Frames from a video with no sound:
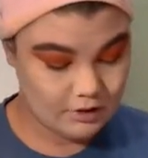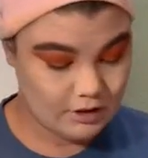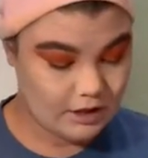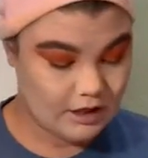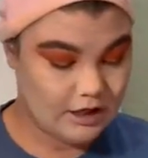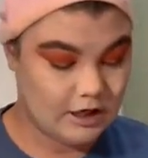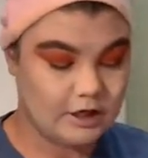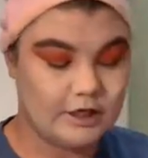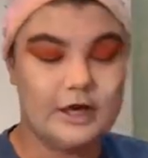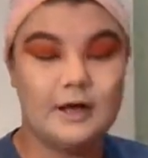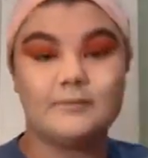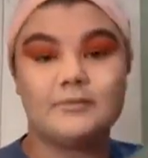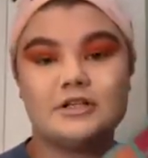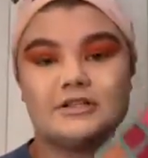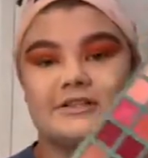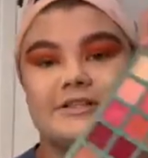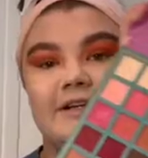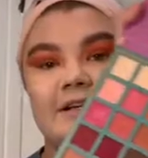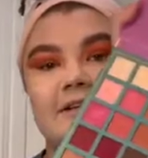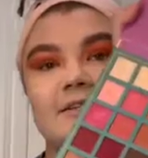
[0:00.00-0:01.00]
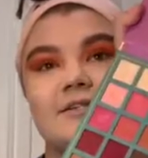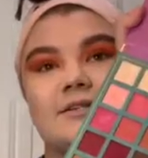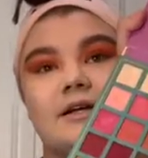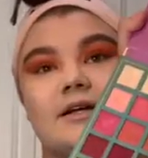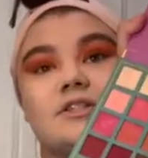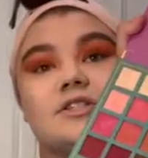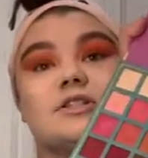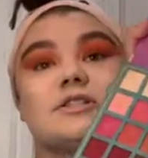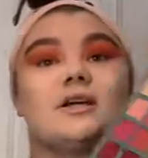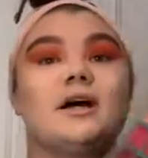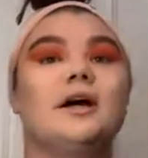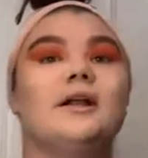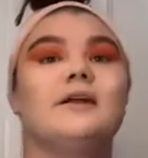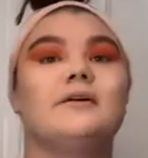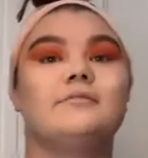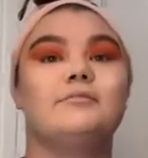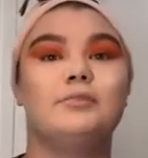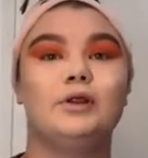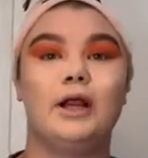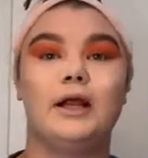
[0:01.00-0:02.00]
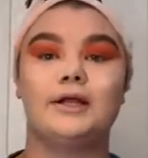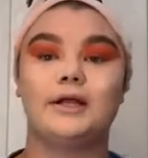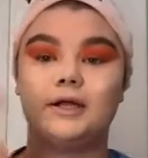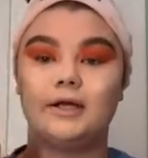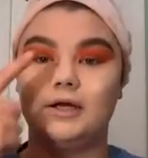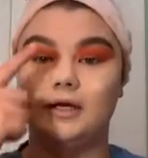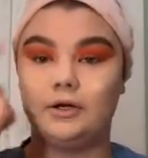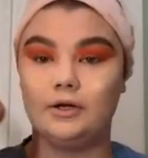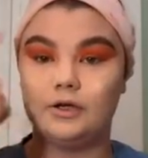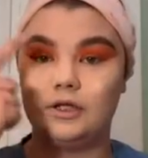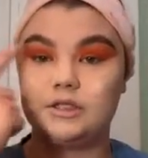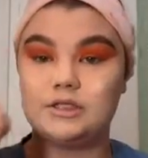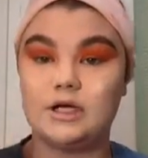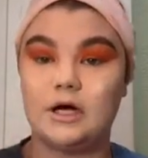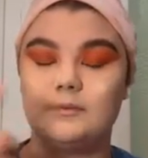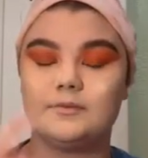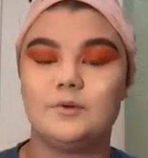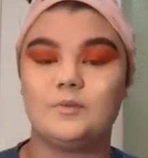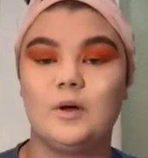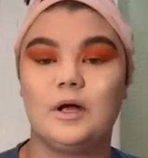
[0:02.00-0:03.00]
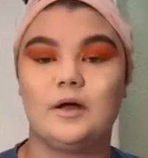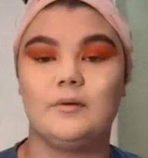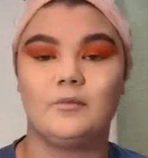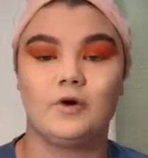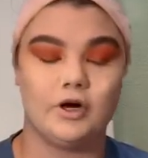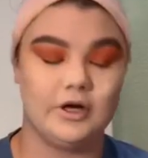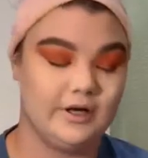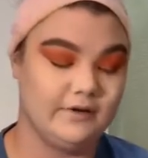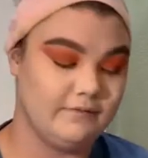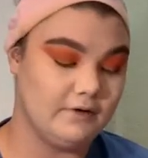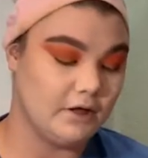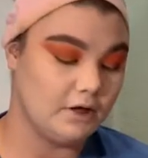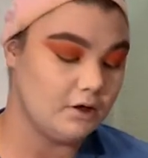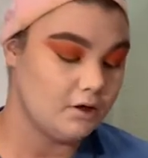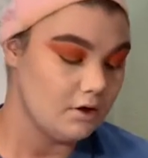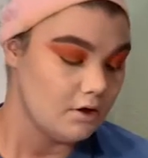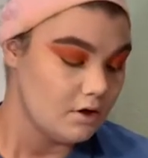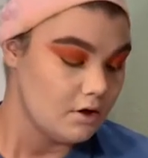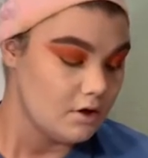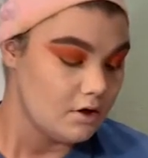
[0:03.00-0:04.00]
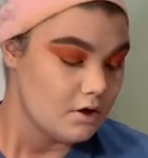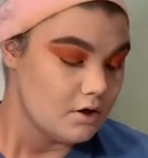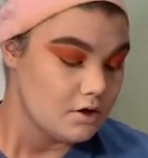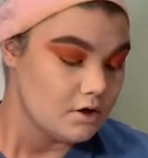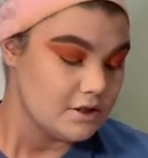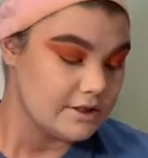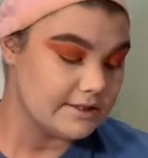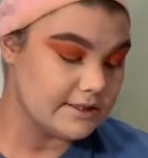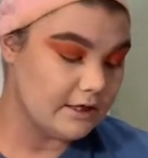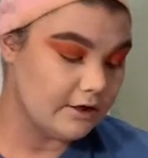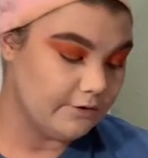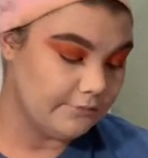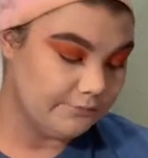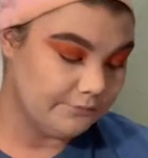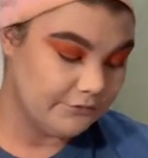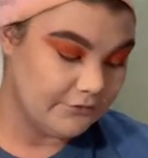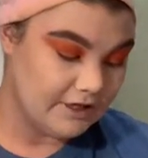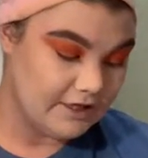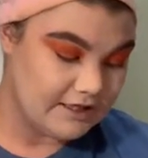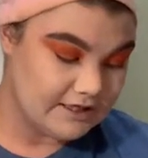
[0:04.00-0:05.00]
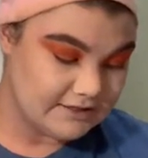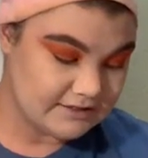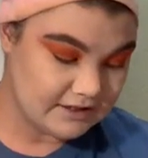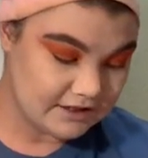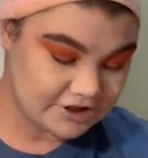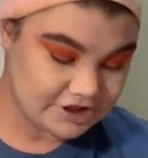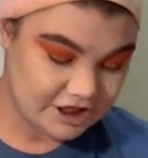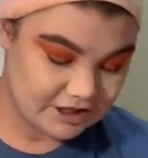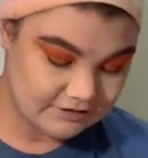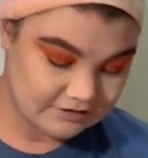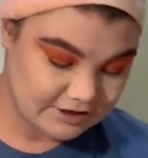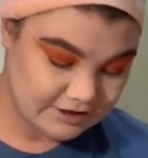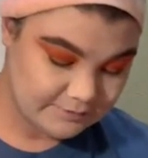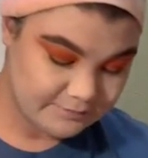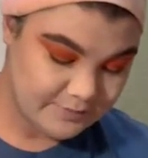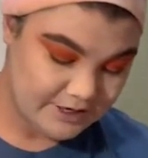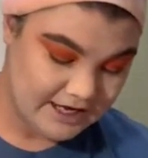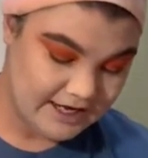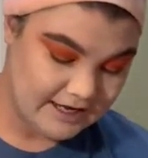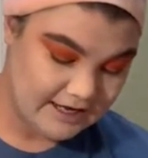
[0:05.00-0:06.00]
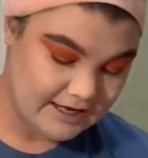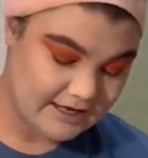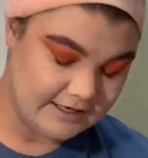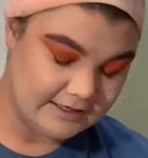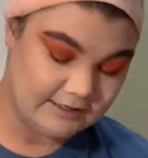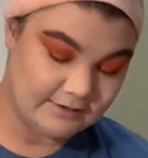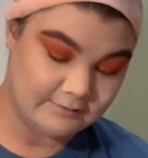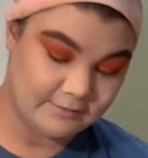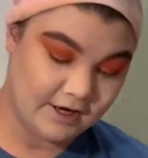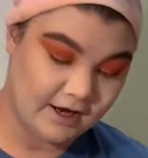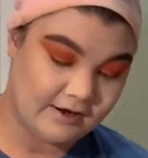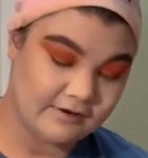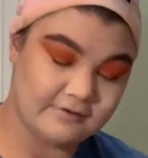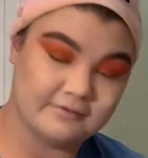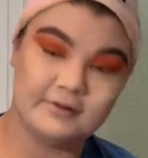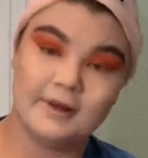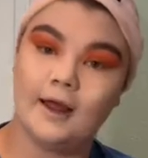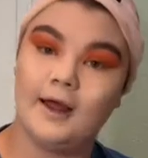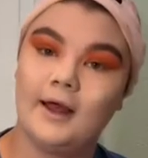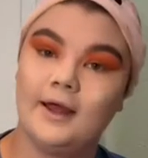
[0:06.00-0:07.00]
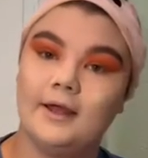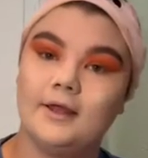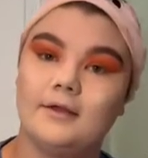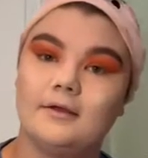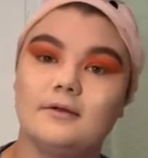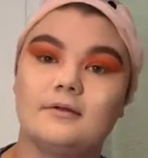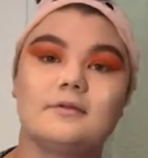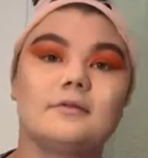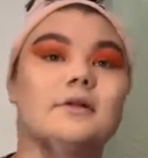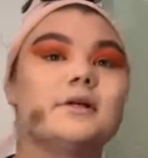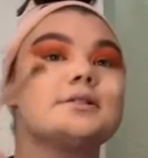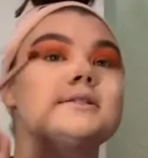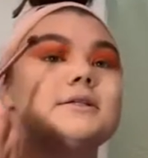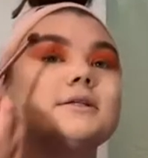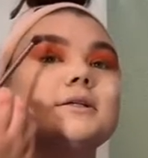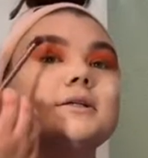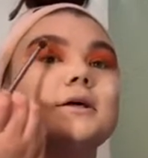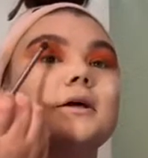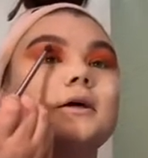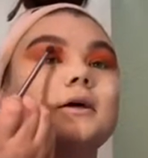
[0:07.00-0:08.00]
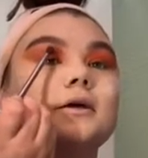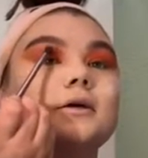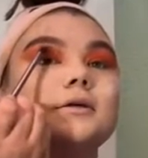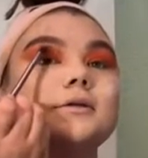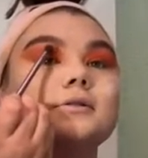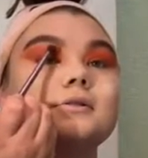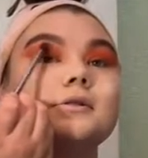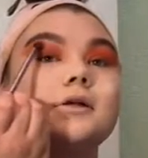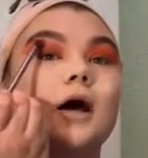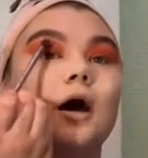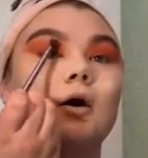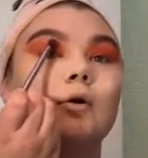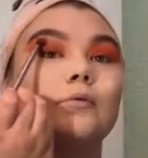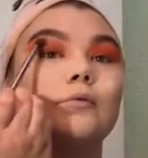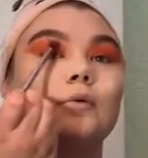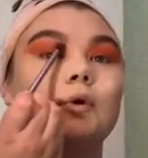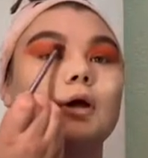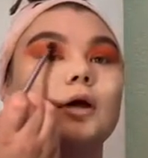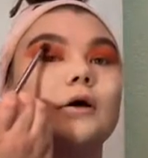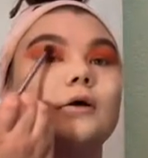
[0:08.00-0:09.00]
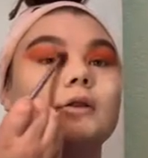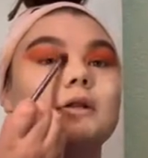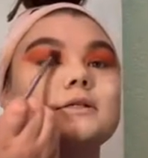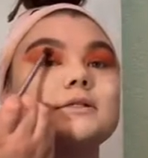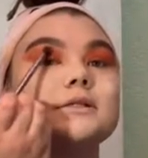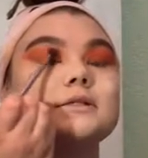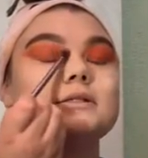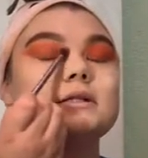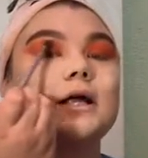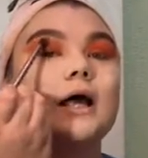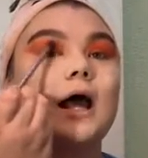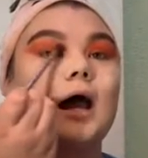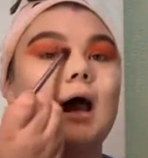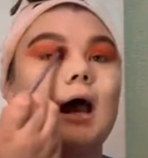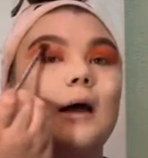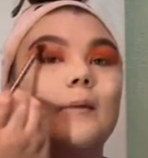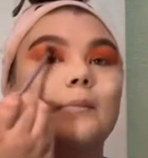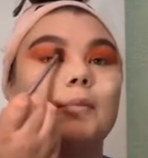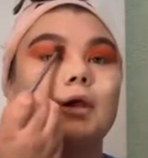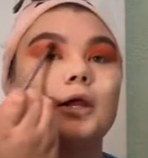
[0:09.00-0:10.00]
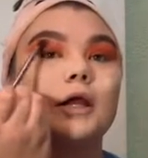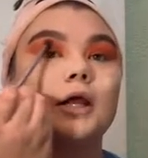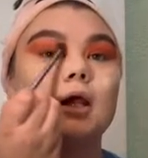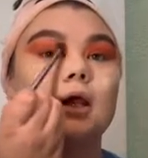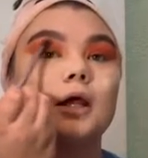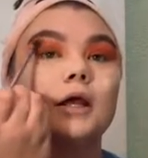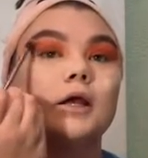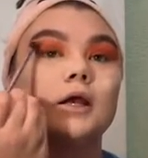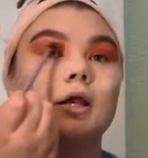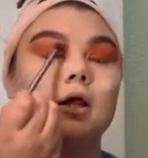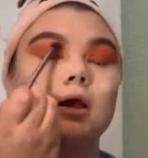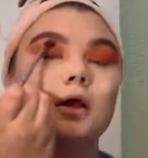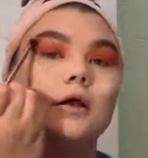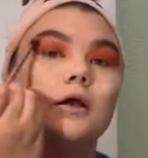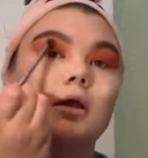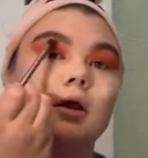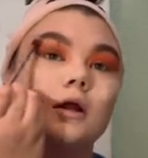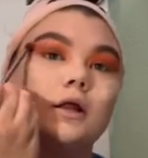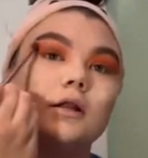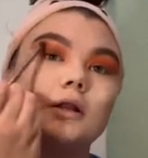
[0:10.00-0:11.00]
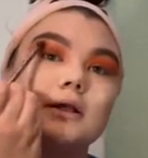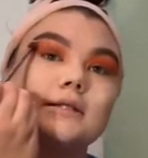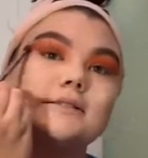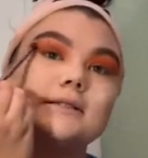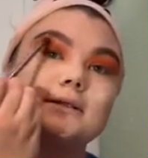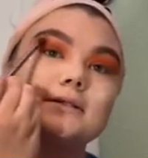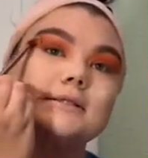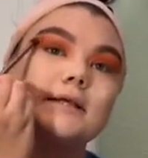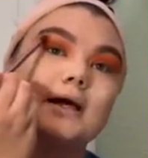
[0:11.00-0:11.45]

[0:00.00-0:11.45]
number six and just kind of blend it into the top to make it more even. So he's our childhood pet, and I'm kind of like, this is not real, this isn't happening. It